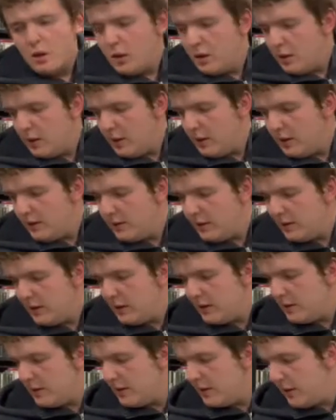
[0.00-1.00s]
This
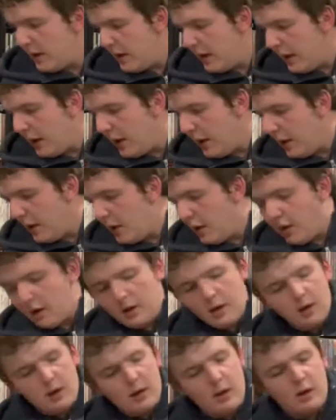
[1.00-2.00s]
is a
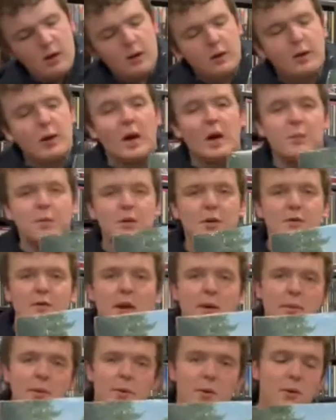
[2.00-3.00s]
copy of
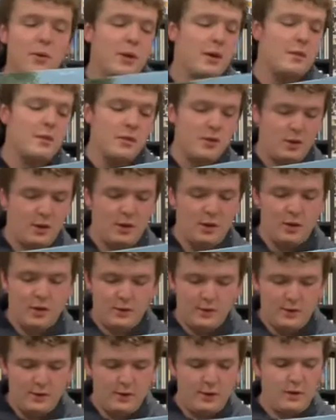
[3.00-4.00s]
Abbey Road, as you can
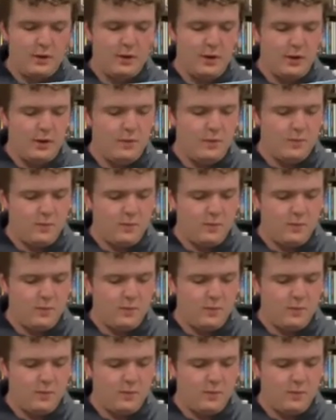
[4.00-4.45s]
obviously tell.